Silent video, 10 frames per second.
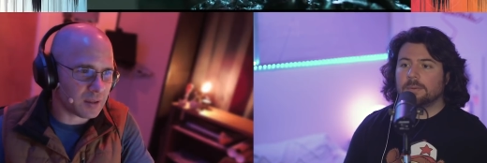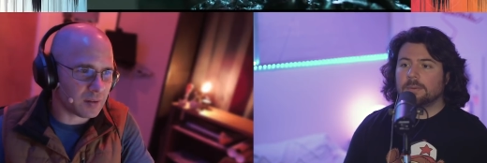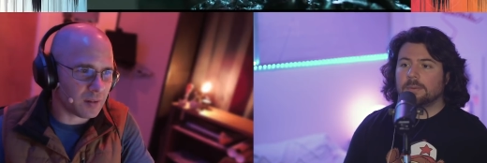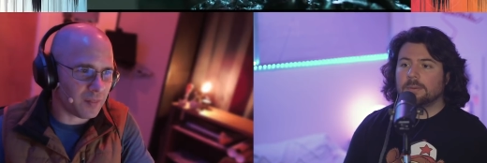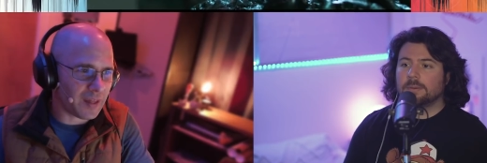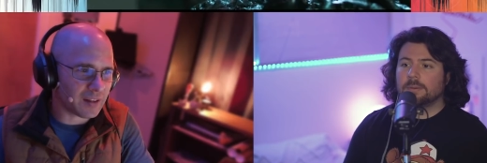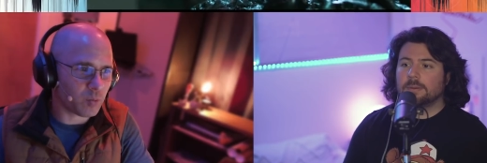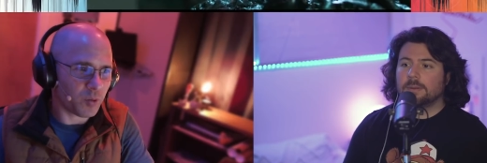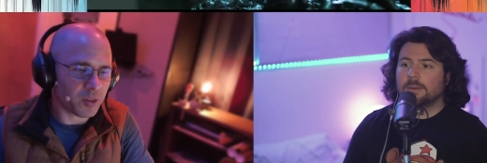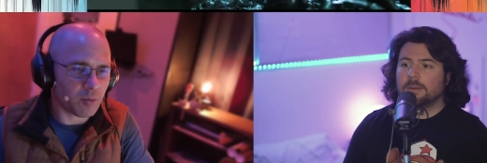Speaker 1: that
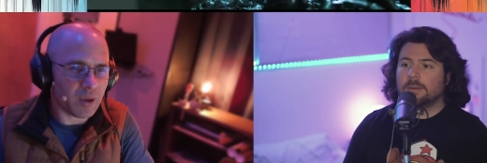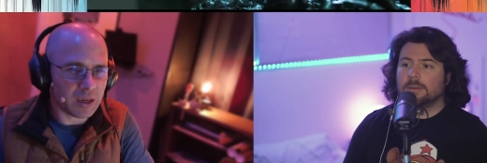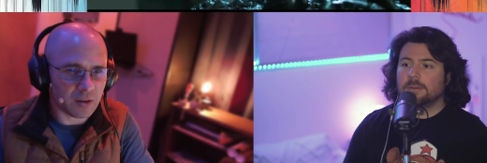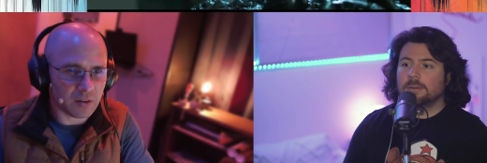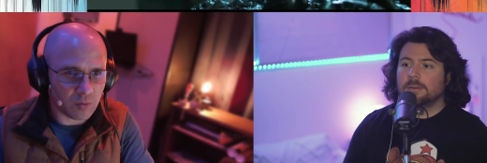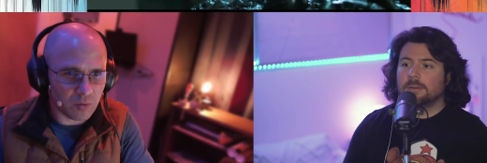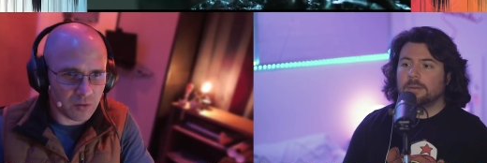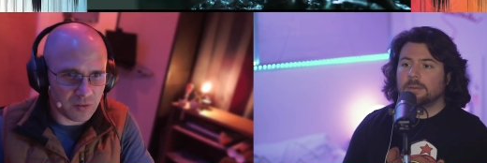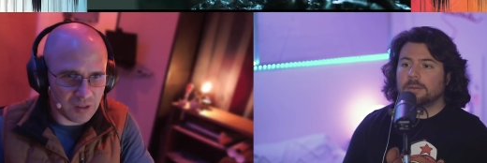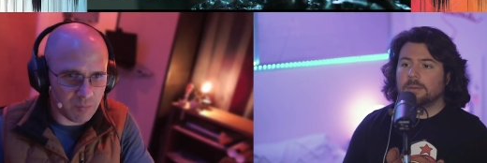that's what they're making us
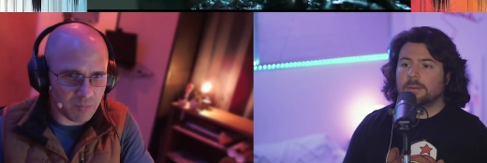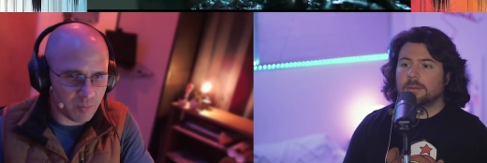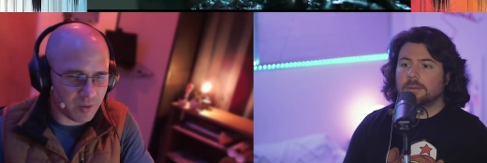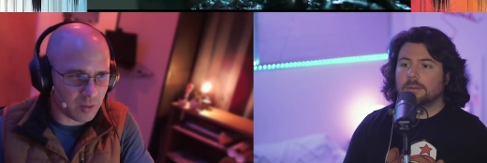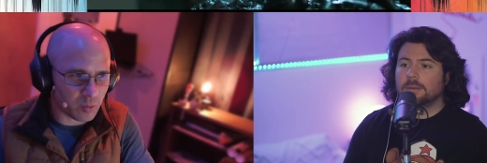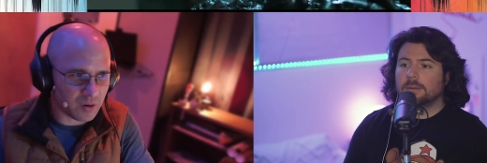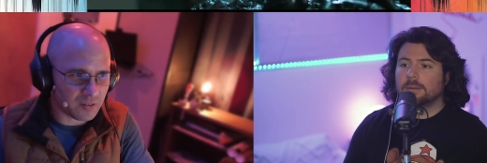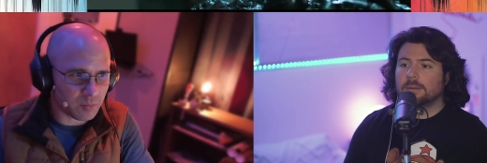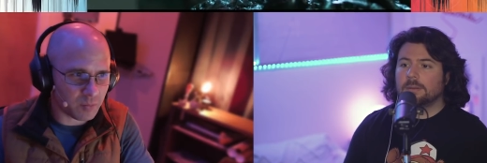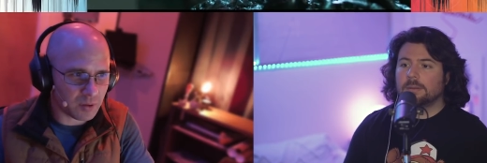seem to be the
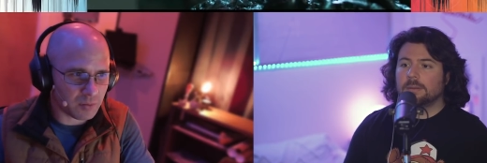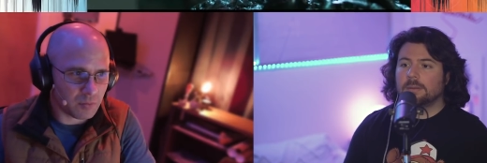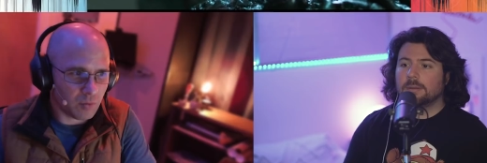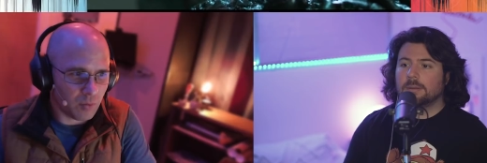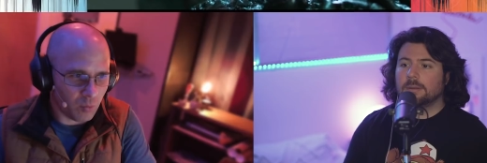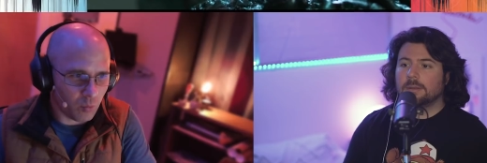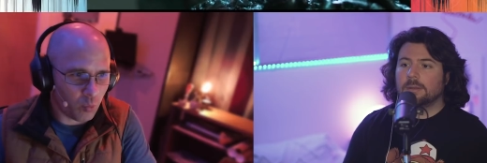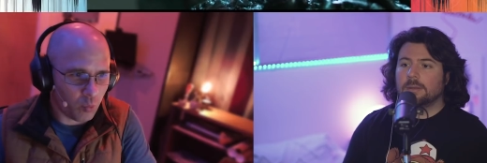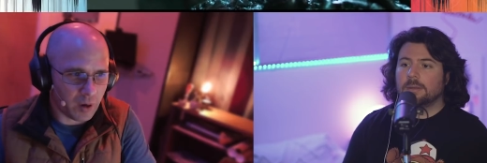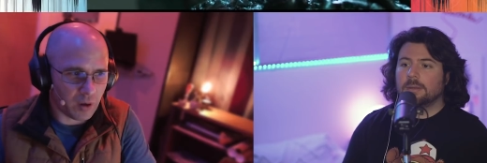reason, but
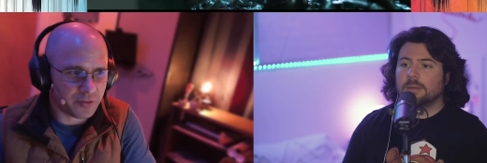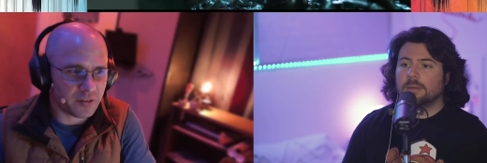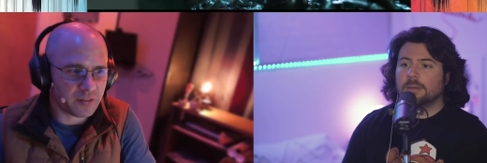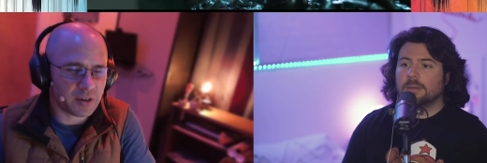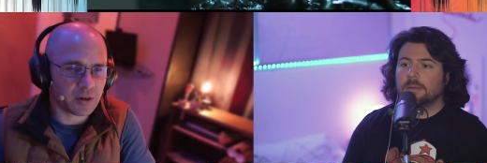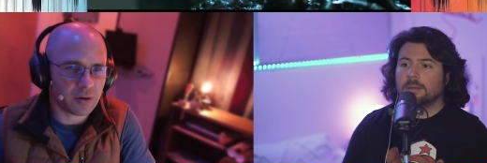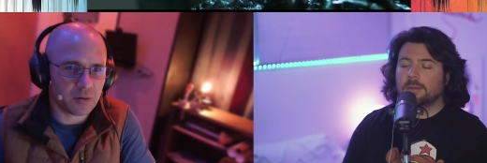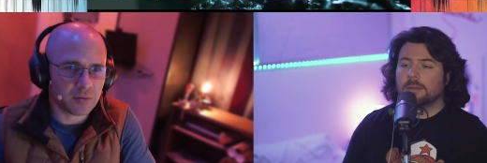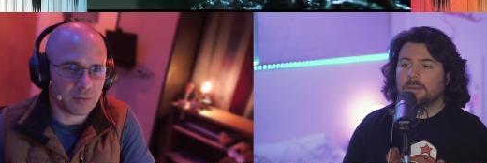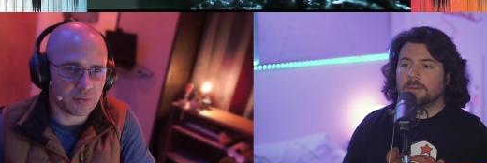what else is there?
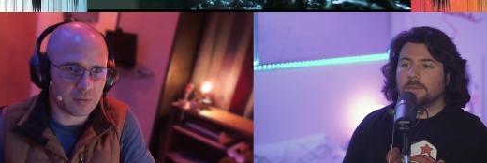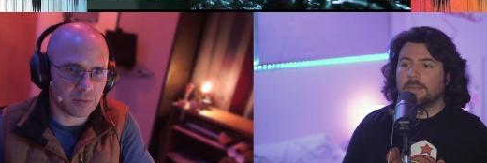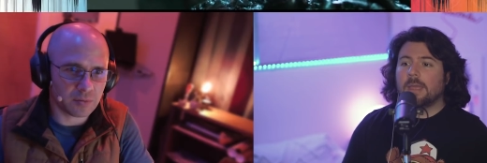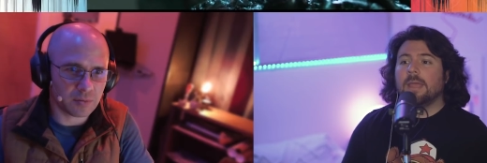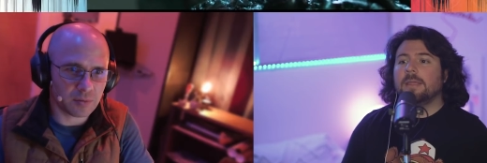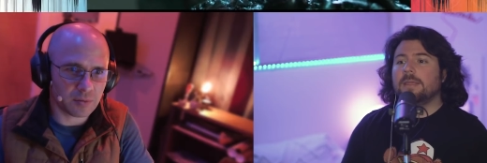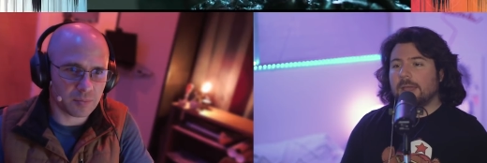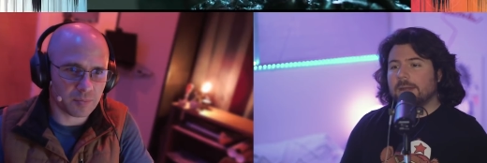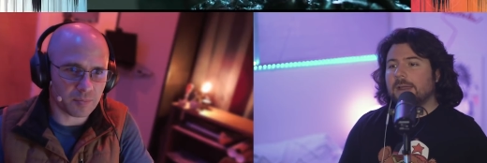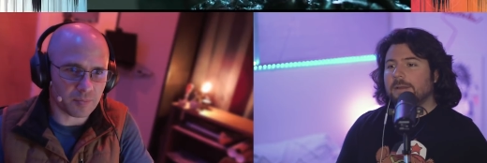
Speaker 2: Yeah,
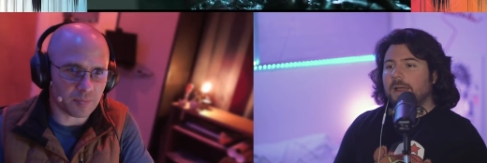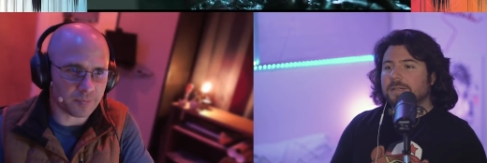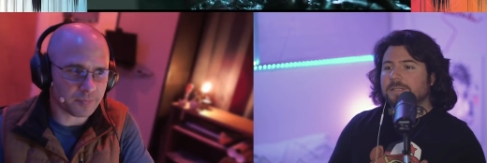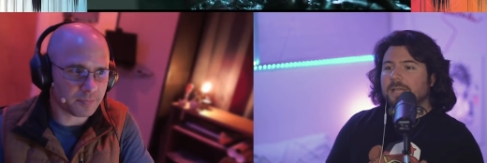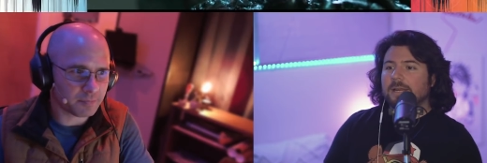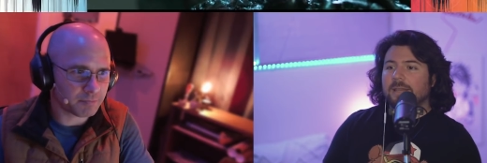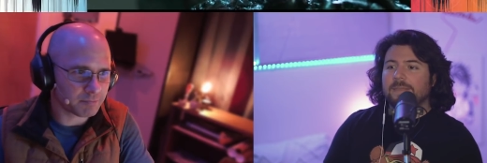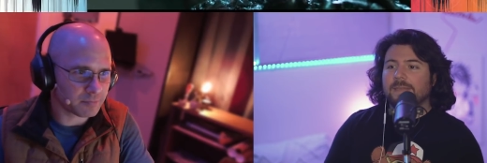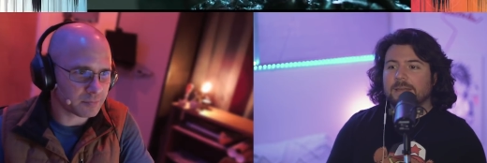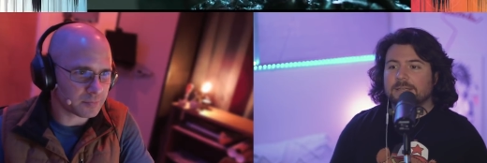and I I just kind of
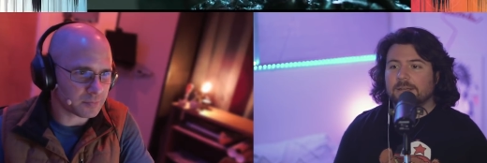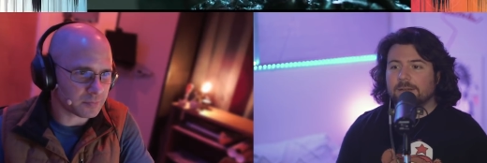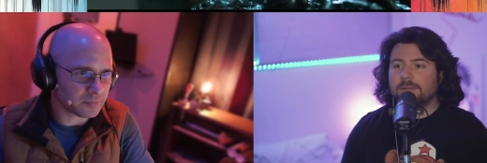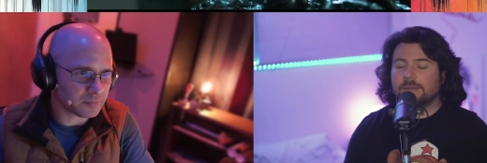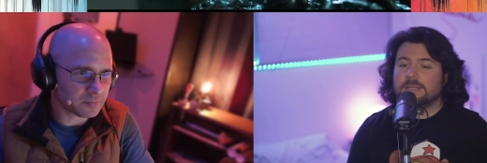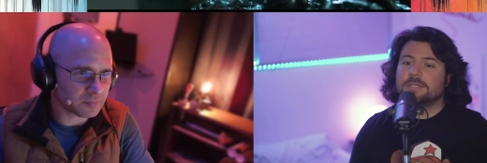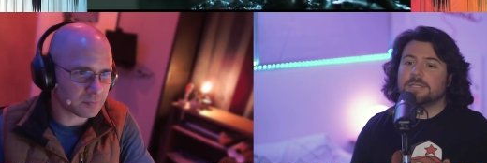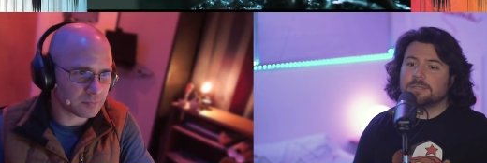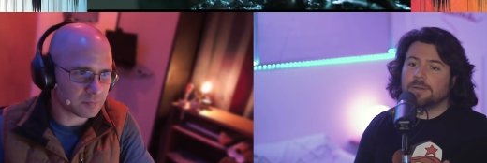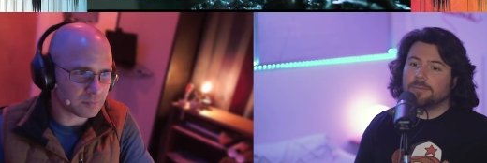like the idea of the
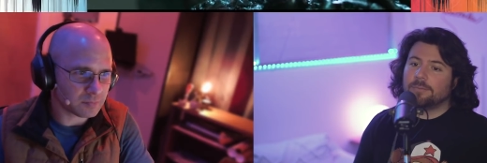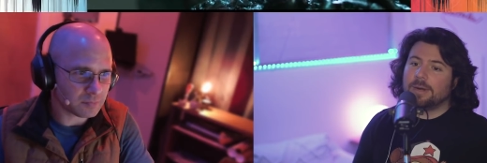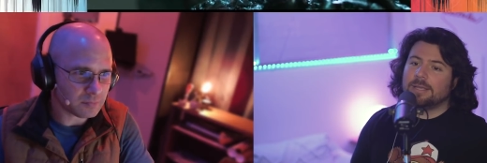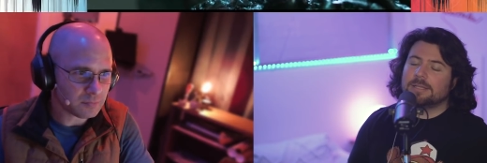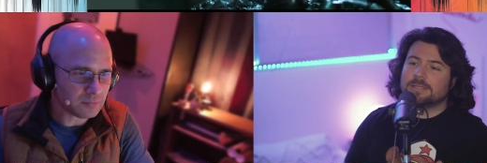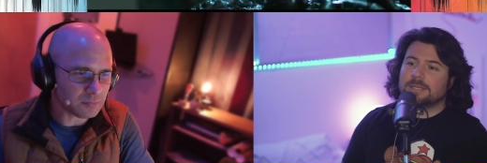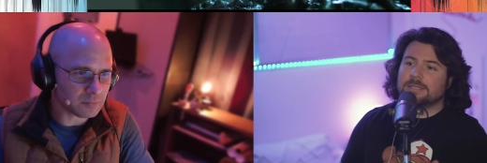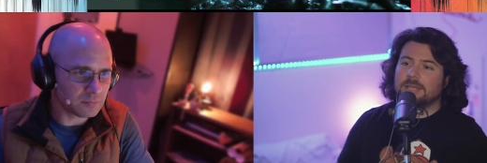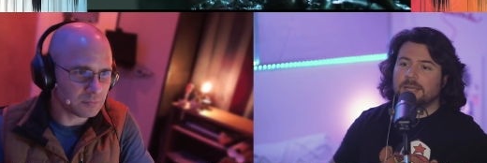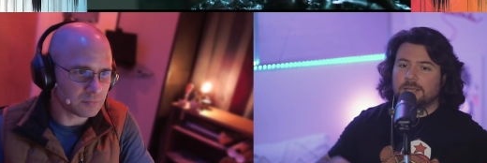leeches though, right? Because
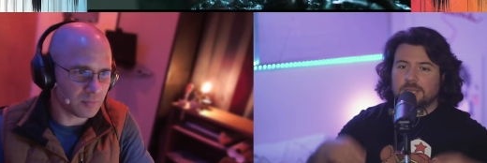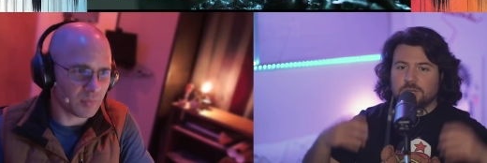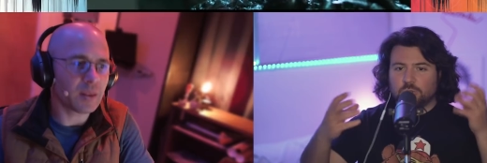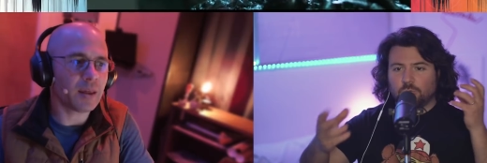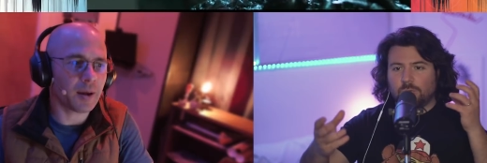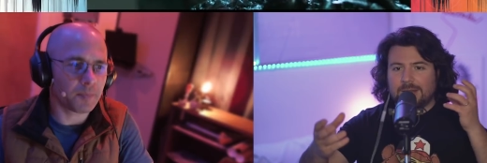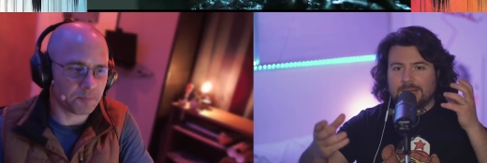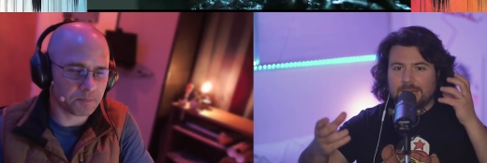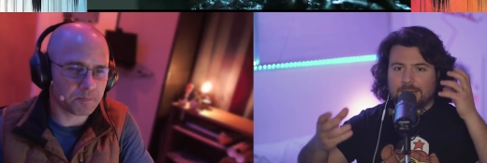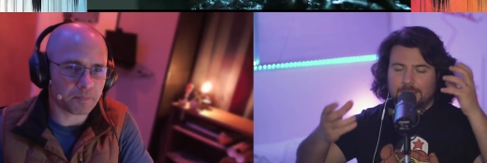it's like he
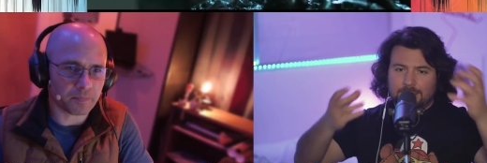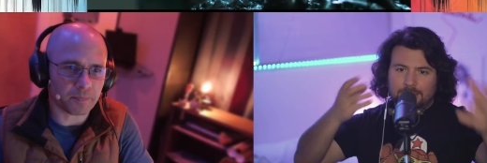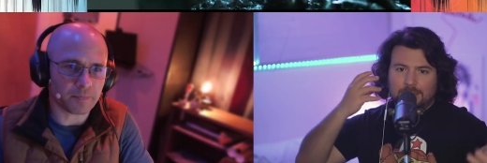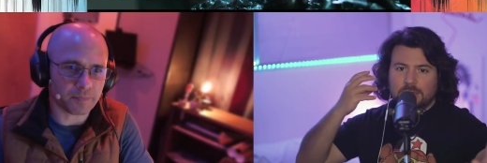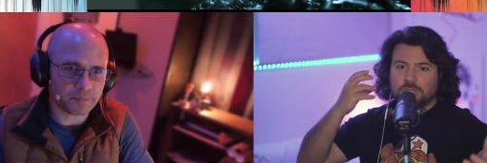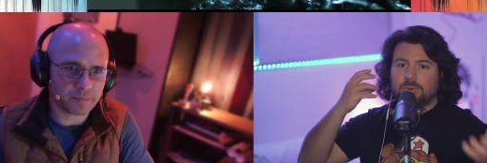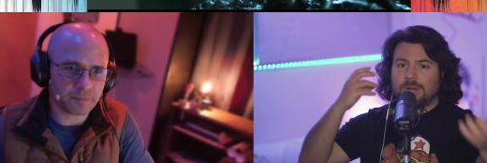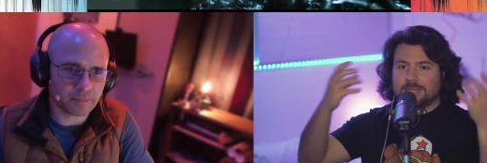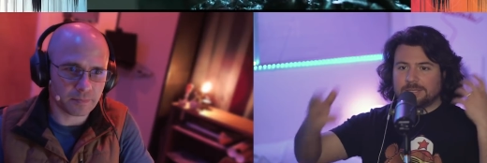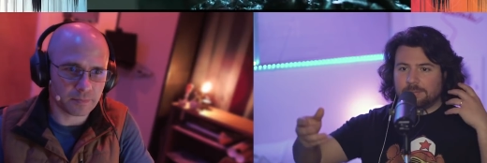traded yeah. he
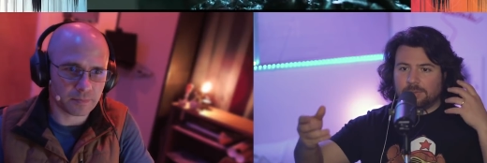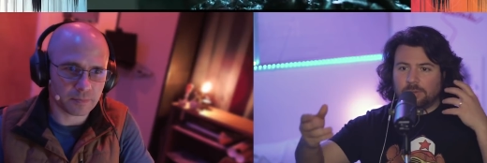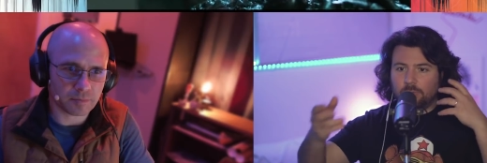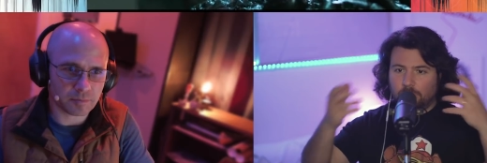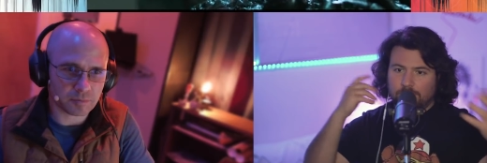traded something